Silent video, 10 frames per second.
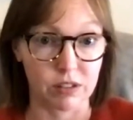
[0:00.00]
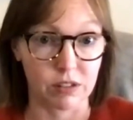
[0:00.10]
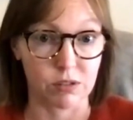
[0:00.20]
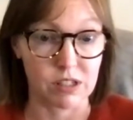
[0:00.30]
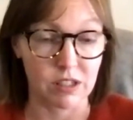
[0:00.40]
as
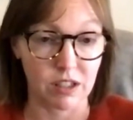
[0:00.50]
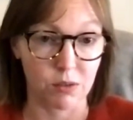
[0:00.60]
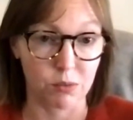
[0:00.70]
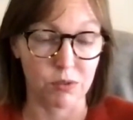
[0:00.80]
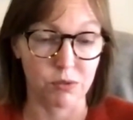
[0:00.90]

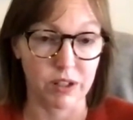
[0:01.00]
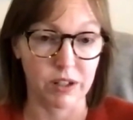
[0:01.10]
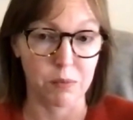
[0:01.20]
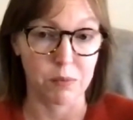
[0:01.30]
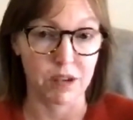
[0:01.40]
Odylia, we're
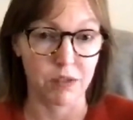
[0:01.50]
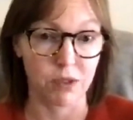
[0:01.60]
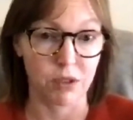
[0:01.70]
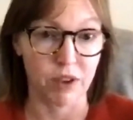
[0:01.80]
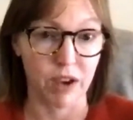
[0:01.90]
very
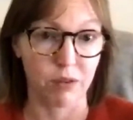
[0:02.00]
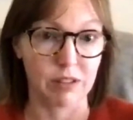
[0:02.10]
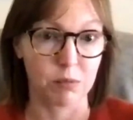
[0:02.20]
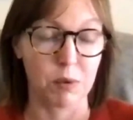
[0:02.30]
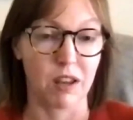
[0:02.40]
mindful of how we
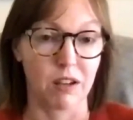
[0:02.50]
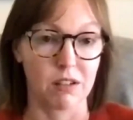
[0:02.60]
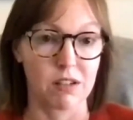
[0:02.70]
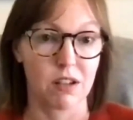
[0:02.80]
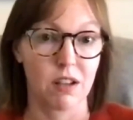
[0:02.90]

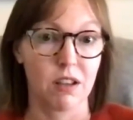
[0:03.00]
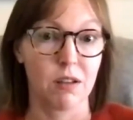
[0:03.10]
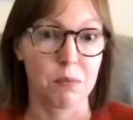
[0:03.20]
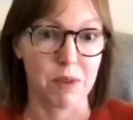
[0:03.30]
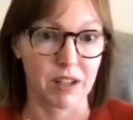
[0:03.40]
spend
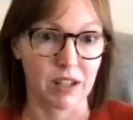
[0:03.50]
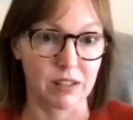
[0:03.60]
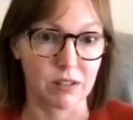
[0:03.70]
money.